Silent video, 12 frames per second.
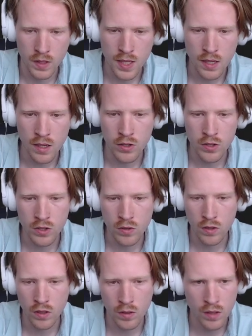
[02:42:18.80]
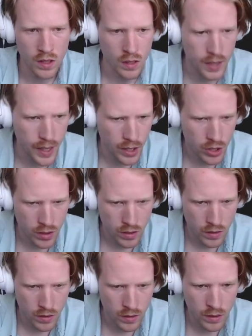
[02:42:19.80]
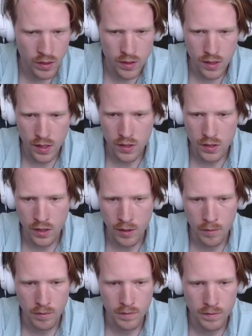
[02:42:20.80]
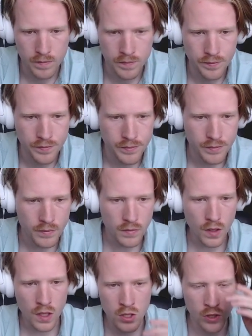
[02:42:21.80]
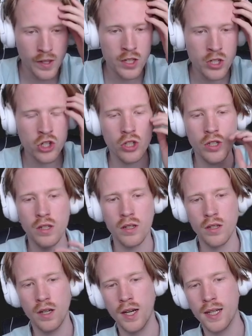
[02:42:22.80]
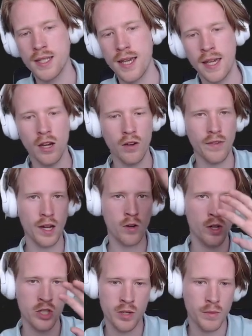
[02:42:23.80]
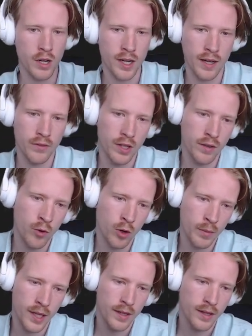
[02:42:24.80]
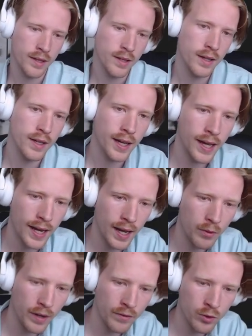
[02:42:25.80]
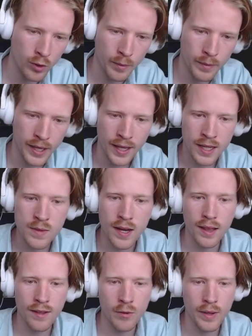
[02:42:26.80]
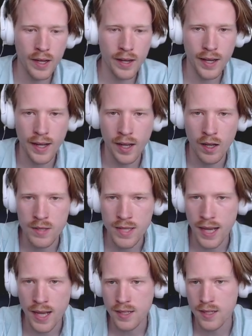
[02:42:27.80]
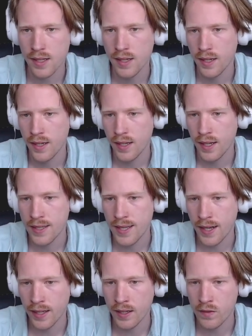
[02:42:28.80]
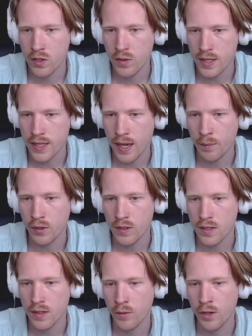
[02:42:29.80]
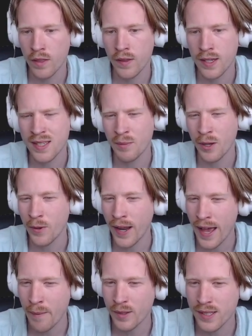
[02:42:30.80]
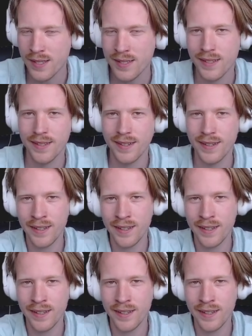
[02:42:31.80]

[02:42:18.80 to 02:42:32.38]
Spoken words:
Is that an underscore or a dash? Okay, it's a dash. Okay. So this should take care of that question mark and everything for me, and I won't have to worry about it. That's what I love about Elm's docs, is that it gives you examples. One of the things is I'm like, what happens?